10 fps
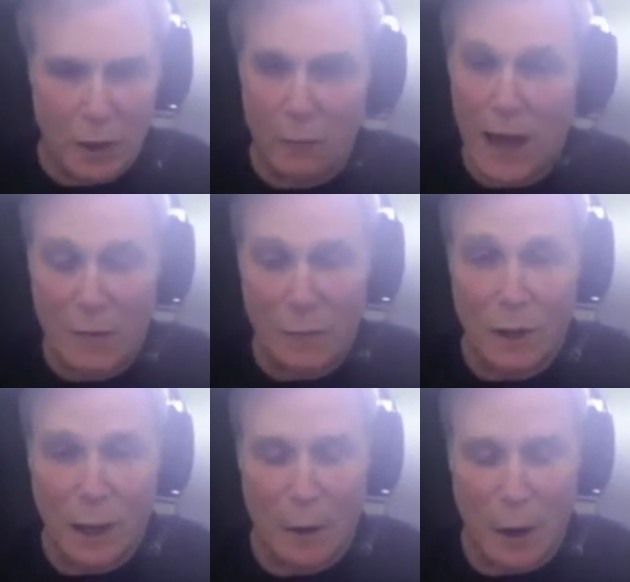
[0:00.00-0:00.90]
yeah. that's what
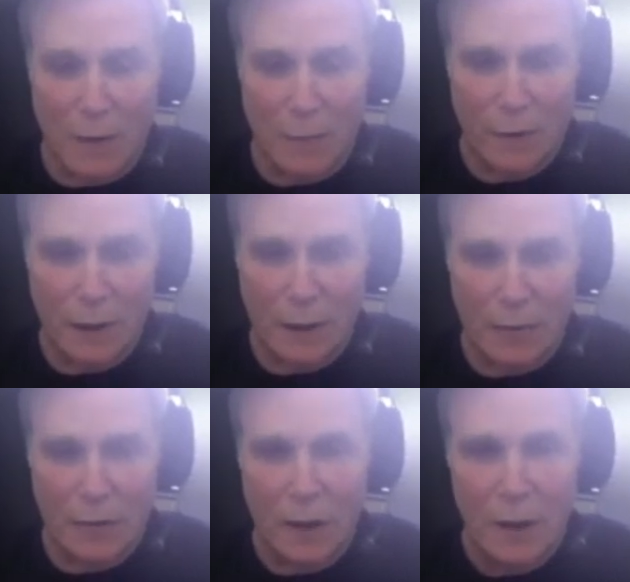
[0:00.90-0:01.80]
I'm offering is
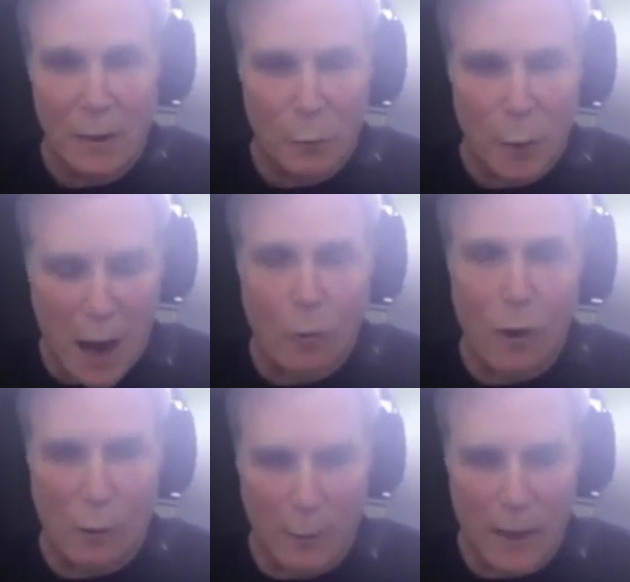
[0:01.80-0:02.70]
how
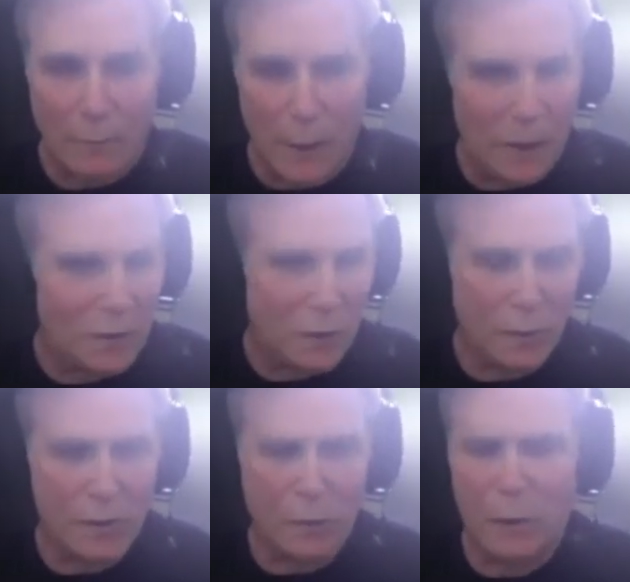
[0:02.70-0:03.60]
we'll make money. So
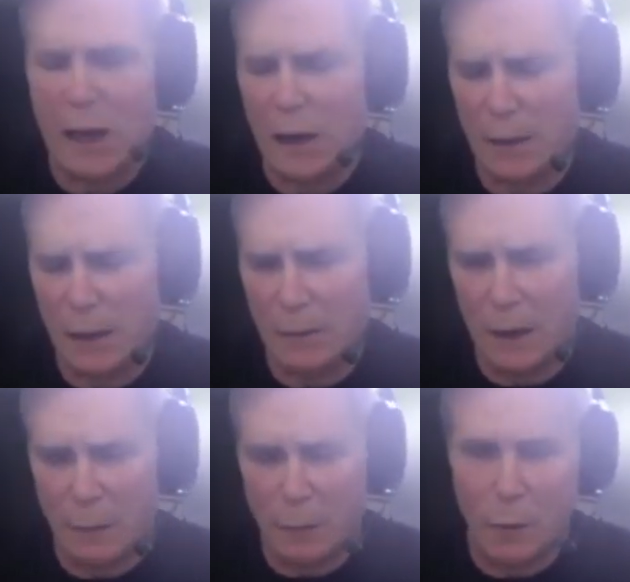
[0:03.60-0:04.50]
somebody says, well, how do you make
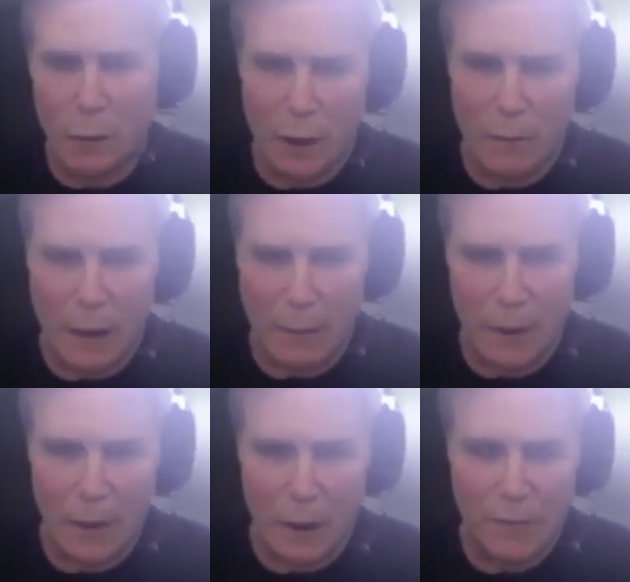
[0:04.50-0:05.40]
money? Well, we're going to make
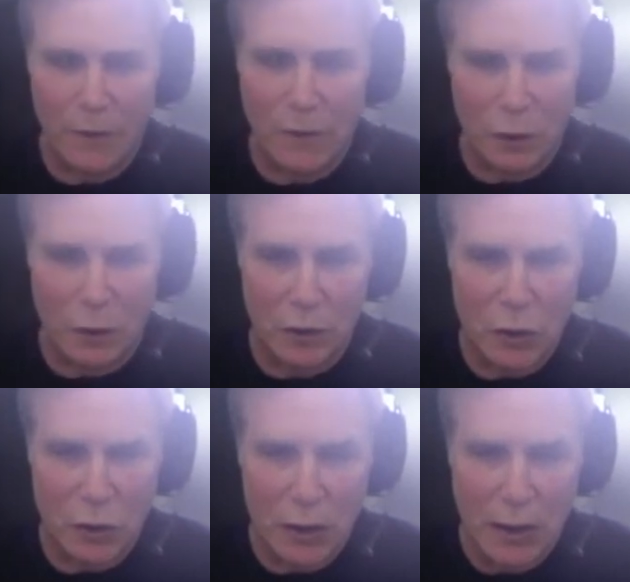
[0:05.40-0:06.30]
money off of
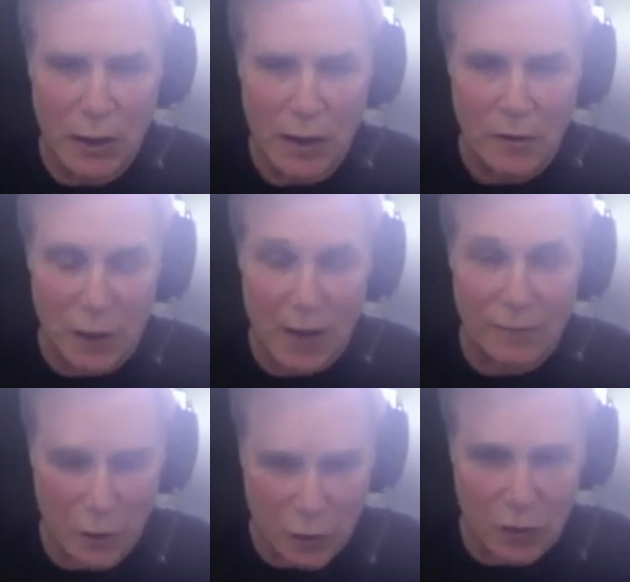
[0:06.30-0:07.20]
search. So you have to
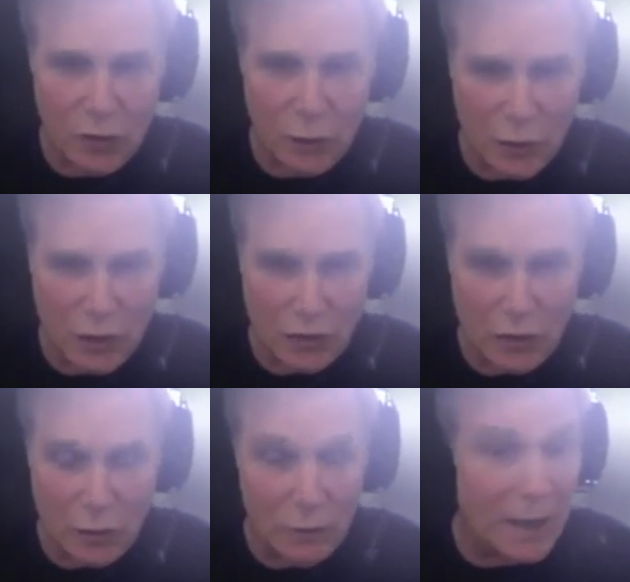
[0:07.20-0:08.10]
use our search
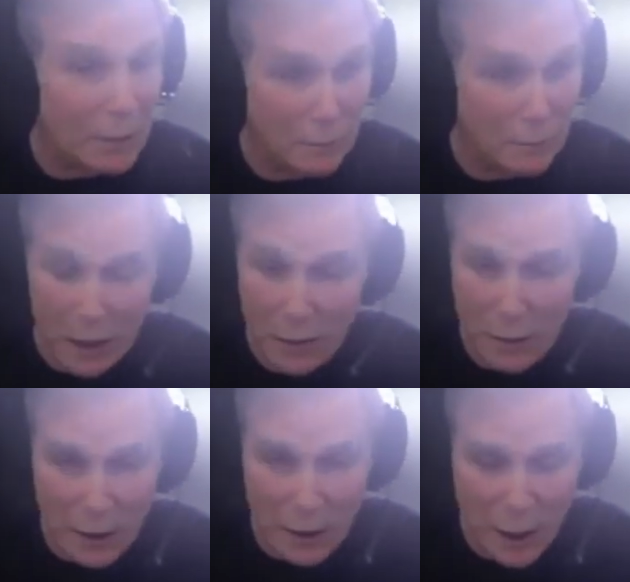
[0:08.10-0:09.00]
engine like
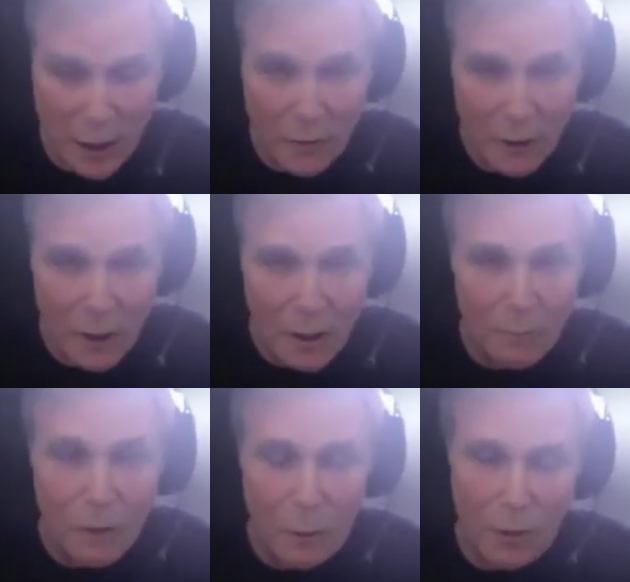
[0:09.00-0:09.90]
DuckDuckGo,
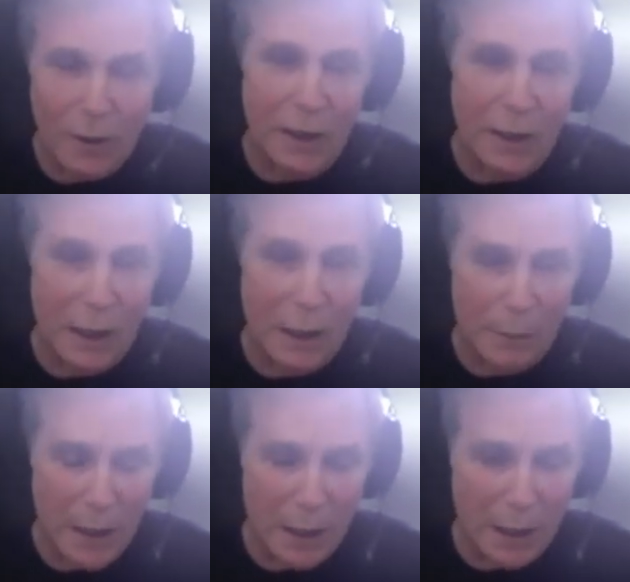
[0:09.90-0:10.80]
but we're going to get
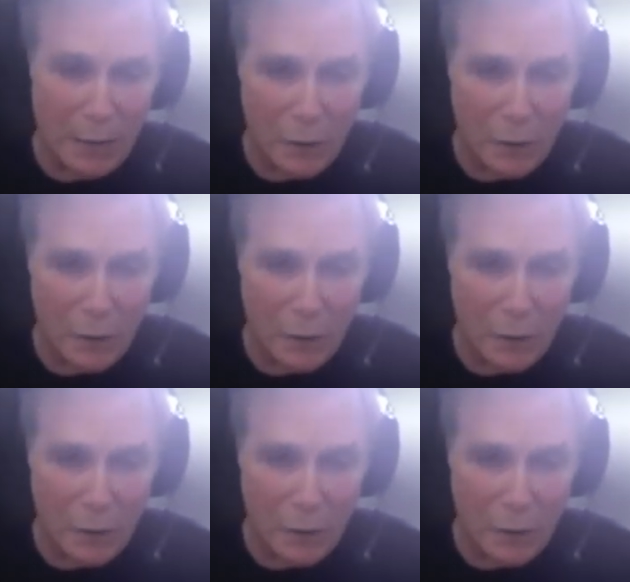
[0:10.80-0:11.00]
paid on the